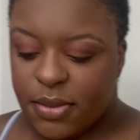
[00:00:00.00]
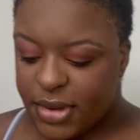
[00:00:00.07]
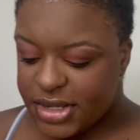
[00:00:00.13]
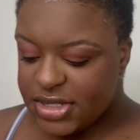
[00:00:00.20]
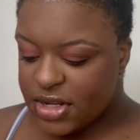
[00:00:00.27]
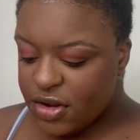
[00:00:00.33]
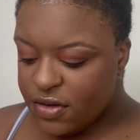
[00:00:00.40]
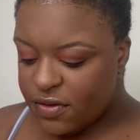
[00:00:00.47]

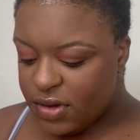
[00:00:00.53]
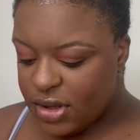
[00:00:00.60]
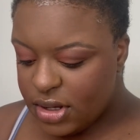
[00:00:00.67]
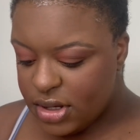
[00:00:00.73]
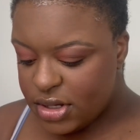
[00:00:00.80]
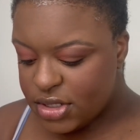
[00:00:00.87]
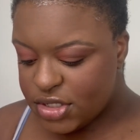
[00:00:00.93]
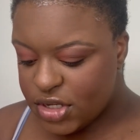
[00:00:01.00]
myself.
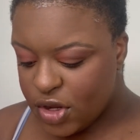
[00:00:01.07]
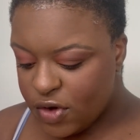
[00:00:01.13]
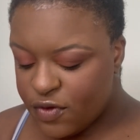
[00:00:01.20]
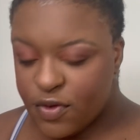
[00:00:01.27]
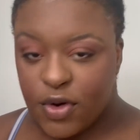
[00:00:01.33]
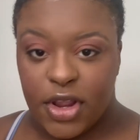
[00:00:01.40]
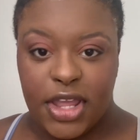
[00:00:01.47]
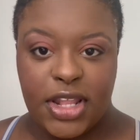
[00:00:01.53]
So
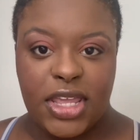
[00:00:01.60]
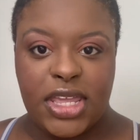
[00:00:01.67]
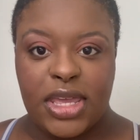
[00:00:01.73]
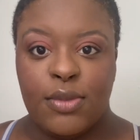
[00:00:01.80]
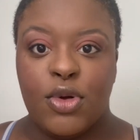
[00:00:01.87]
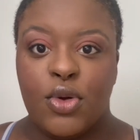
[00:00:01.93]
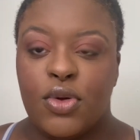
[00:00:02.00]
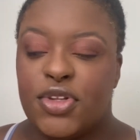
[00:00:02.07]
for any
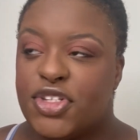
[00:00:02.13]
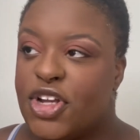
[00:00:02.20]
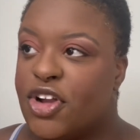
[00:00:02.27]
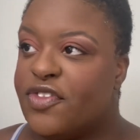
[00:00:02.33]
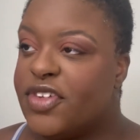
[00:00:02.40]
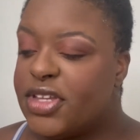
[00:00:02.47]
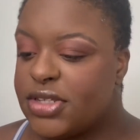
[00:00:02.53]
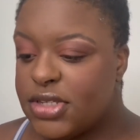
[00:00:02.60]
chemical
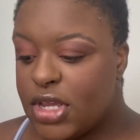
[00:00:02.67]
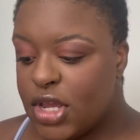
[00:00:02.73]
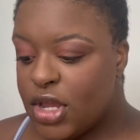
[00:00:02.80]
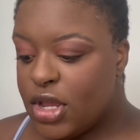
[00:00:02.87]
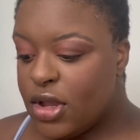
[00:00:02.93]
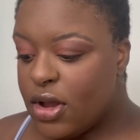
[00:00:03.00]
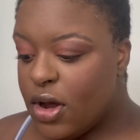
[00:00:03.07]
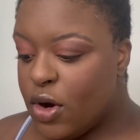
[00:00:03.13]
service
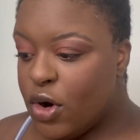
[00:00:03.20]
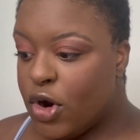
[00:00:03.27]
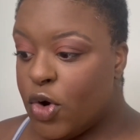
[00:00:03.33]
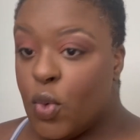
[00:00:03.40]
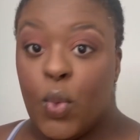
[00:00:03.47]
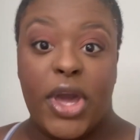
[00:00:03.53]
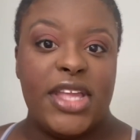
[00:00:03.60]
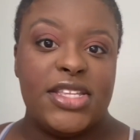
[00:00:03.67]
or
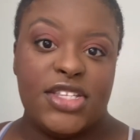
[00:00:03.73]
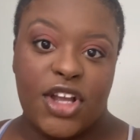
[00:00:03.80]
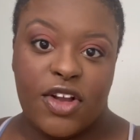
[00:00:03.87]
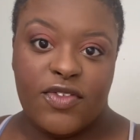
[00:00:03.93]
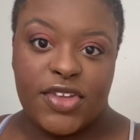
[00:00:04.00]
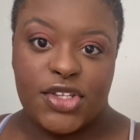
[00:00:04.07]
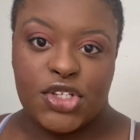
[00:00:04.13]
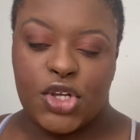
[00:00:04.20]
wet
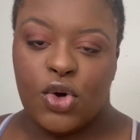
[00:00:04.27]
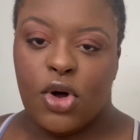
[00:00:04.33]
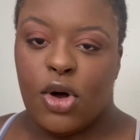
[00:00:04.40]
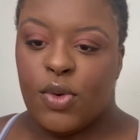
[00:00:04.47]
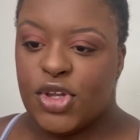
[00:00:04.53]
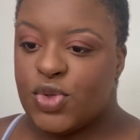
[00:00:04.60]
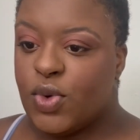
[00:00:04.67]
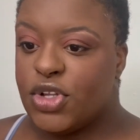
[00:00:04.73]
service, you
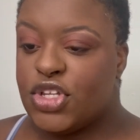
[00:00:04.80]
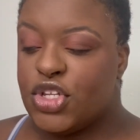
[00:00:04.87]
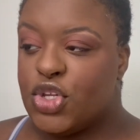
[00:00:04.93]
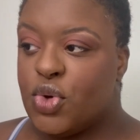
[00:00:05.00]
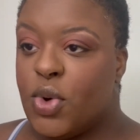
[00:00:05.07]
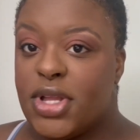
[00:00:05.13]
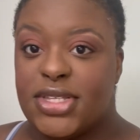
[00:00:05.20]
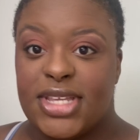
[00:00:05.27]
always want to
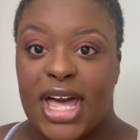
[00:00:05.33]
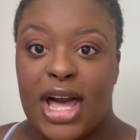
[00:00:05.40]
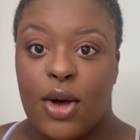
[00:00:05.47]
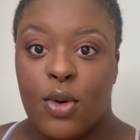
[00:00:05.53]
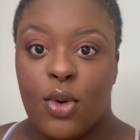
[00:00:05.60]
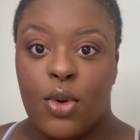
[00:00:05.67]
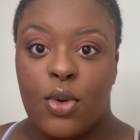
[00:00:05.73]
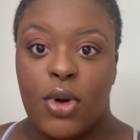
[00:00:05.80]
do a
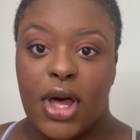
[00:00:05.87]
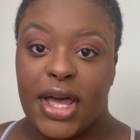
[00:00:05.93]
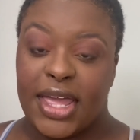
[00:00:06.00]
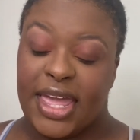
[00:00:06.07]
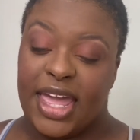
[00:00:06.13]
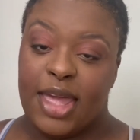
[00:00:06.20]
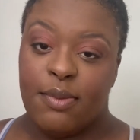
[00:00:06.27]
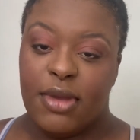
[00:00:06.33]
towel, a
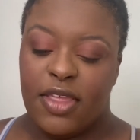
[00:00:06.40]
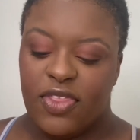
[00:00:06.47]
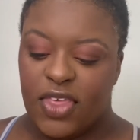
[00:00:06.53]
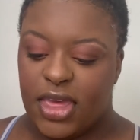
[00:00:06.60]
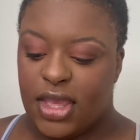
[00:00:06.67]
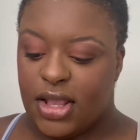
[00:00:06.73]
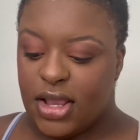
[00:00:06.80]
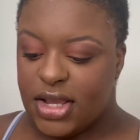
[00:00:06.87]
cape, and
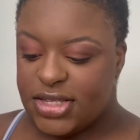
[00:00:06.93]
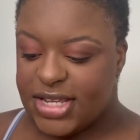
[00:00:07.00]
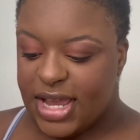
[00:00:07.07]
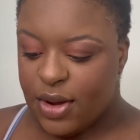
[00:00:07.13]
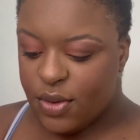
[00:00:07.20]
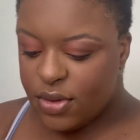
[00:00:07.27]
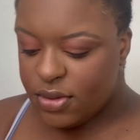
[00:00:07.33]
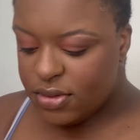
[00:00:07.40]
then a
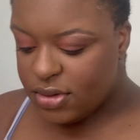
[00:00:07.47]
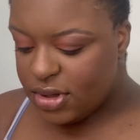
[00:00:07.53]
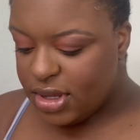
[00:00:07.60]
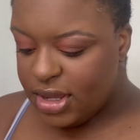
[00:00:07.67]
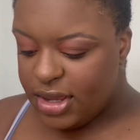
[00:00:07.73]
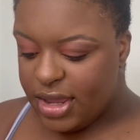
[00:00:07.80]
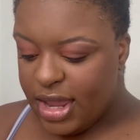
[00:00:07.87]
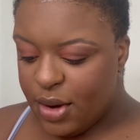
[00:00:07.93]
towel.
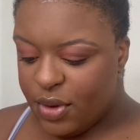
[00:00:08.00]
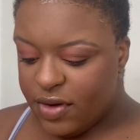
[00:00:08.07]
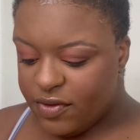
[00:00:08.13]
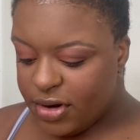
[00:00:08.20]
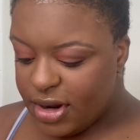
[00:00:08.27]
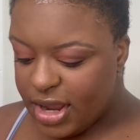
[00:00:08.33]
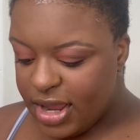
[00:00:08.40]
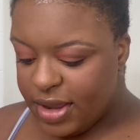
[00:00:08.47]

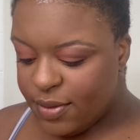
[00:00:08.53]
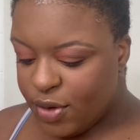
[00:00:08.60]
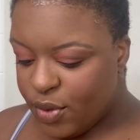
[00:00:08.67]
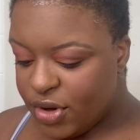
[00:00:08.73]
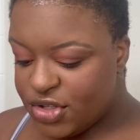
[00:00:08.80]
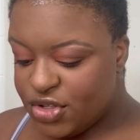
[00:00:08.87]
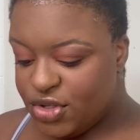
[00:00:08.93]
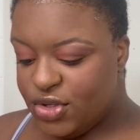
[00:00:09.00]
However, I am
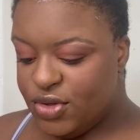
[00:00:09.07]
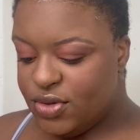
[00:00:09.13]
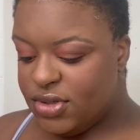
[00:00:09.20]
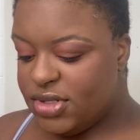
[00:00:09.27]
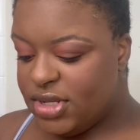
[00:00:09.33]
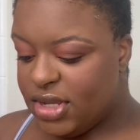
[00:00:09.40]
going to use